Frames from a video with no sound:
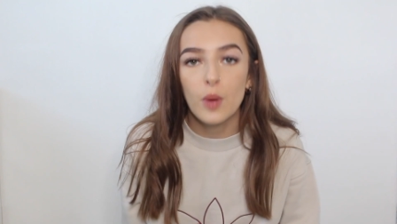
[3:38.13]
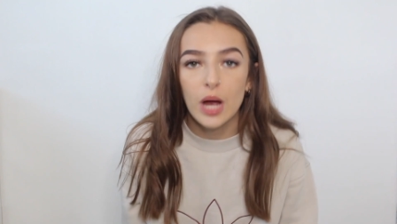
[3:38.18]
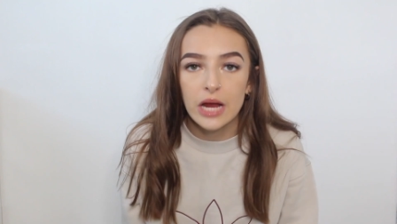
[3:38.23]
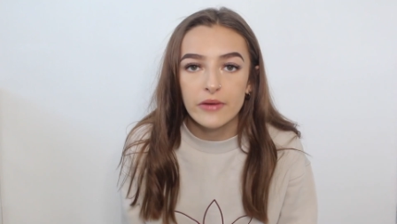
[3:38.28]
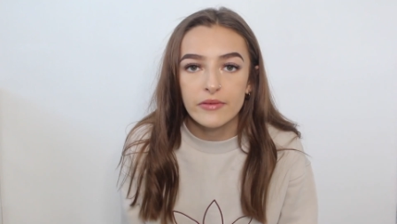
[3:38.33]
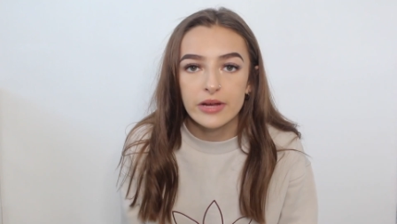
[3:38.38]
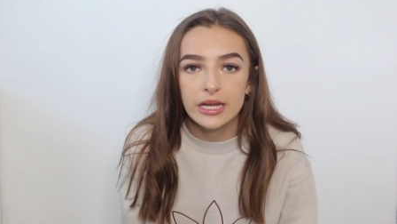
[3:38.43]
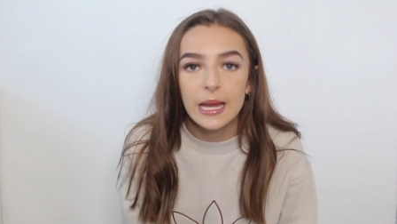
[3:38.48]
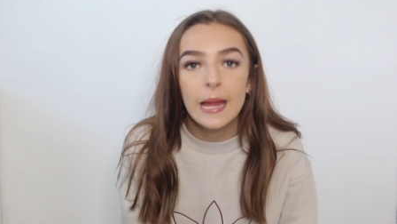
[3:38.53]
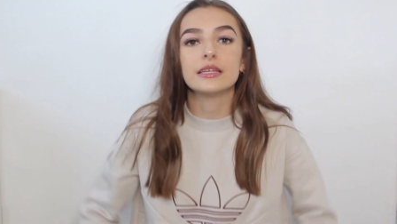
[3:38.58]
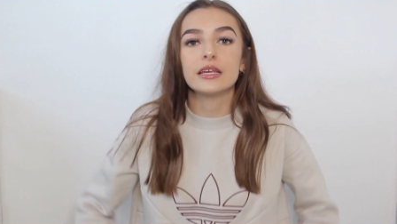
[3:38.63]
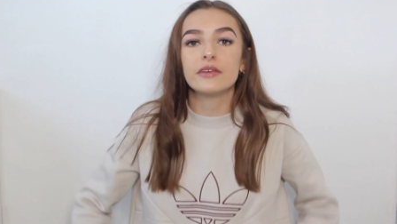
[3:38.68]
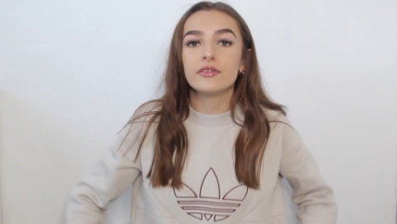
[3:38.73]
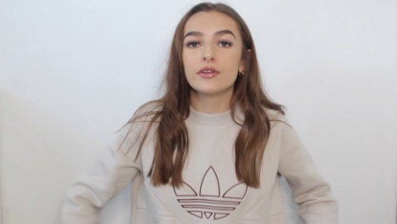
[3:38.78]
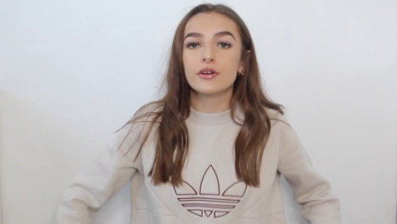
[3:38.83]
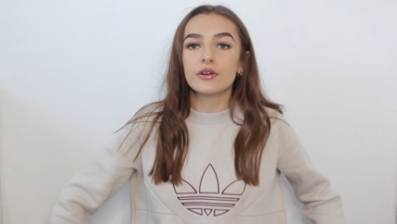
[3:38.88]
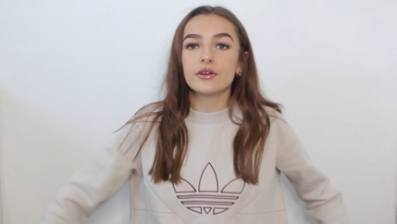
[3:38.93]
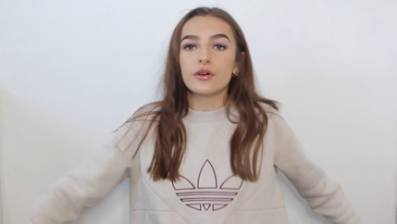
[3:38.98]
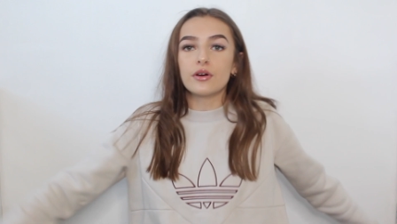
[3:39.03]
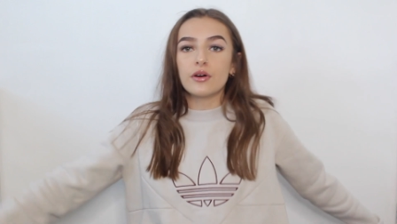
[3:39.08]
wearing, if
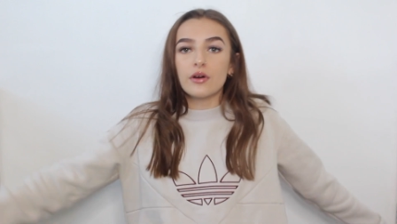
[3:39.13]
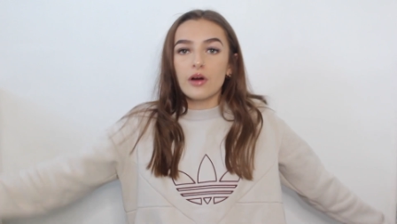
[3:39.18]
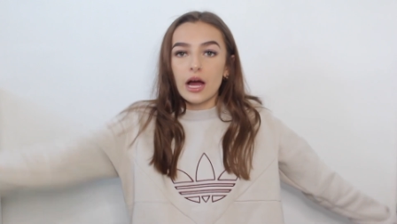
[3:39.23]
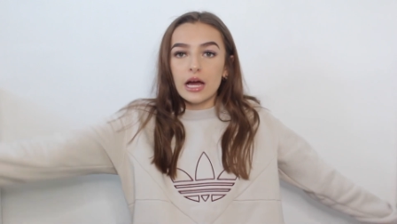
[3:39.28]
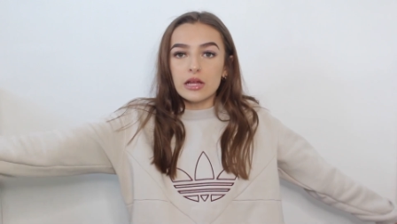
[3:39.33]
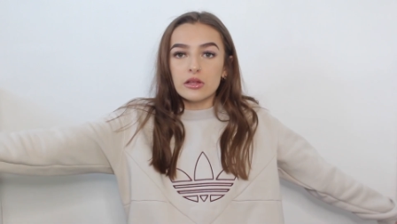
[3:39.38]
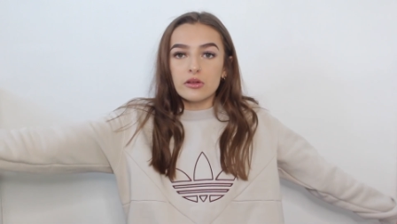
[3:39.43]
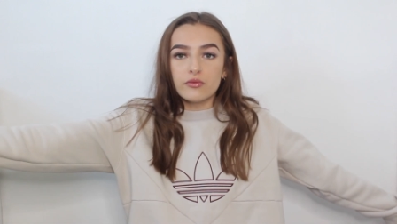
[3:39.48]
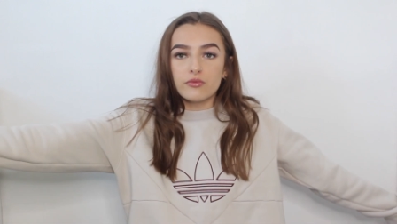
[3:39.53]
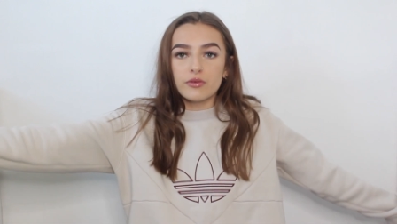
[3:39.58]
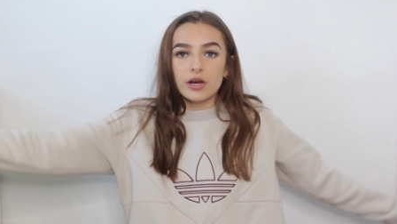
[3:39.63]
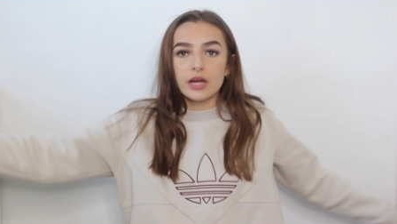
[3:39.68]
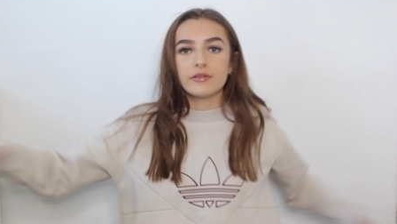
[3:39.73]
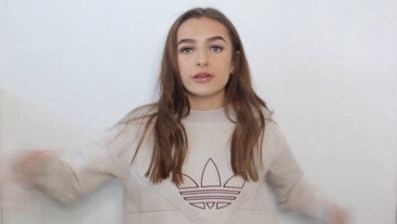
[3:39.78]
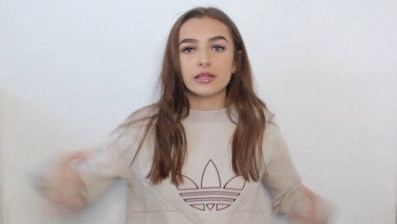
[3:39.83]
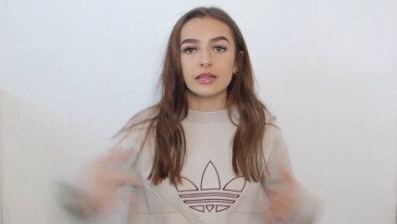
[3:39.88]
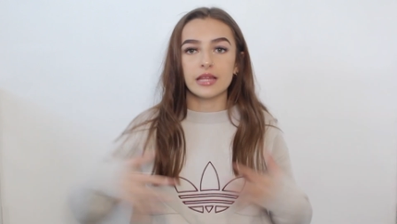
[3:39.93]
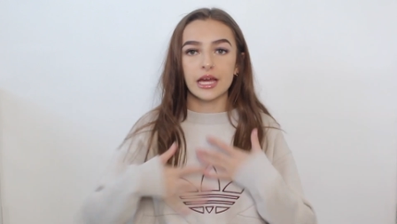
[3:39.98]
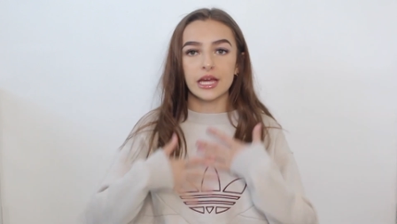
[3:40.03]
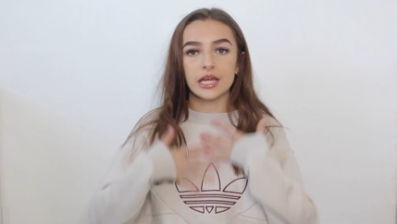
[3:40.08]
you don't know, I love
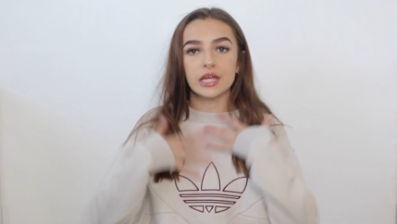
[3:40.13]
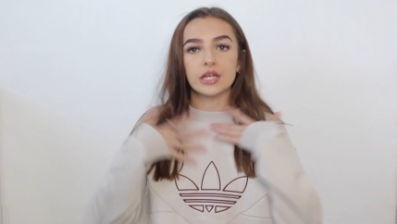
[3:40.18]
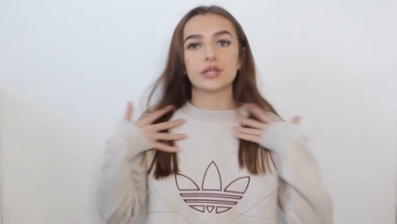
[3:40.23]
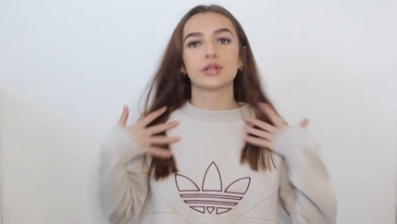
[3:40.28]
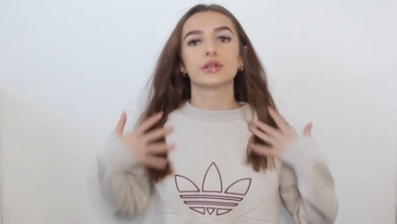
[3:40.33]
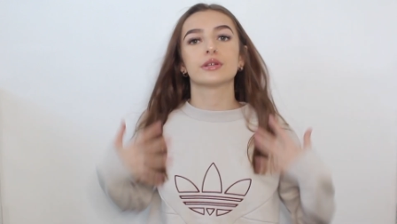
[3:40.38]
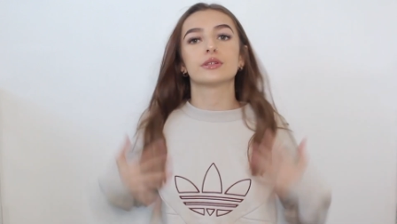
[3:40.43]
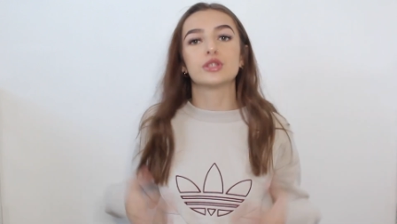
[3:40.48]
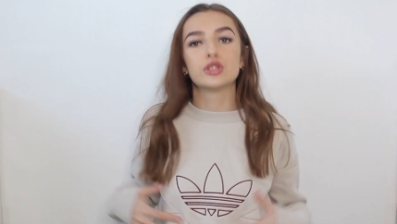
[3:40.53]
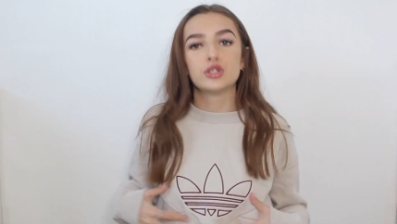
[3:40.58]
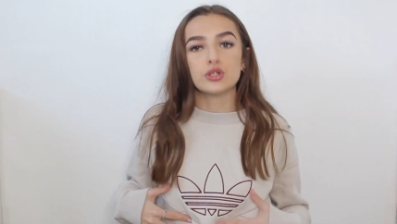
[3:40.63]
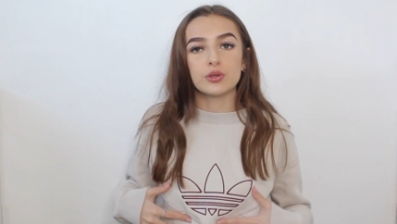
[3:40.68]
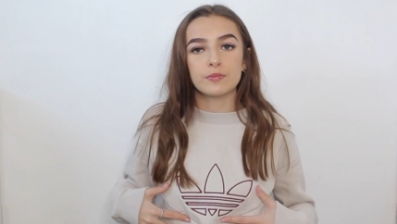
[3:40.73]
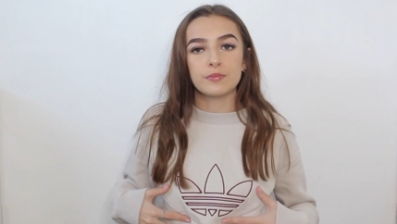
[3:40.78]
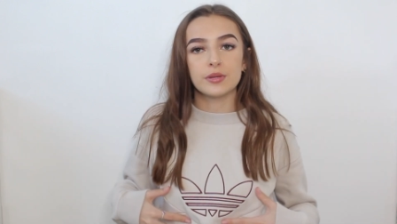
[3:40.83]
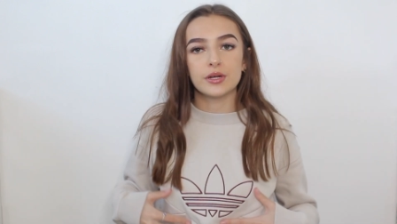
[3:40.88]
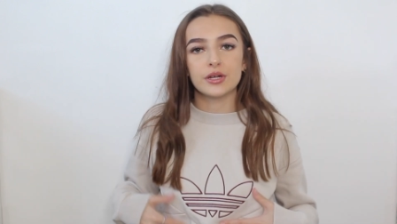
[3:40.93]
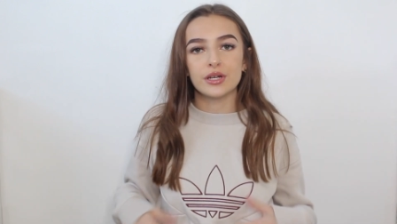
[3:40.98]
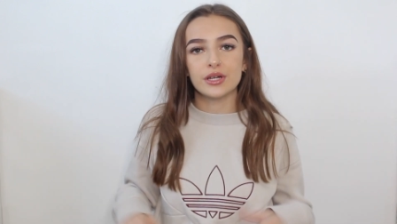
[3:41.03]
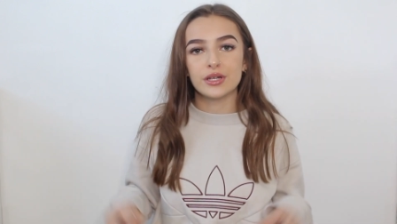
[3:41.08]
wearing like
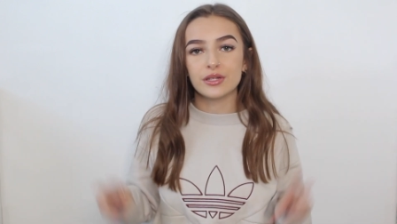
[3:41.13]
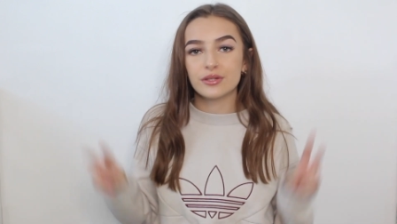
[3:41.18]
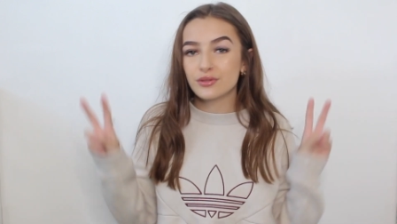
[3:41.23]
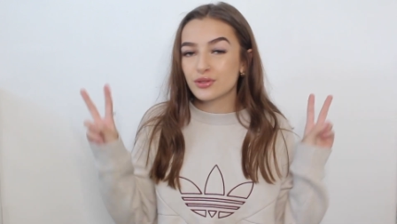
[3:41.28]
jumper